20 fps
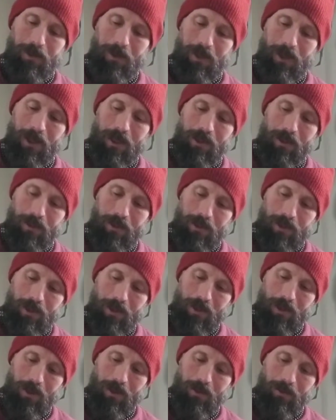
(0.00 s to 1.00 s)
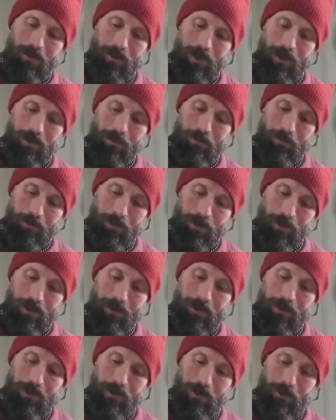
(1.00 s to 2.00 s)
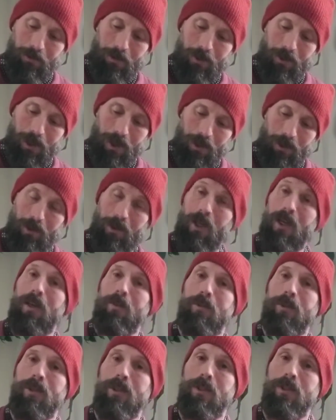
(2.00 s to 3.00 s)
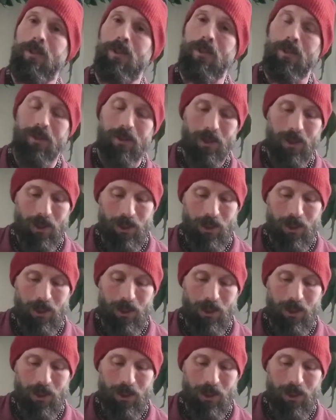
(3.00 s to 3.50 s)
that are like really good with color composition to say,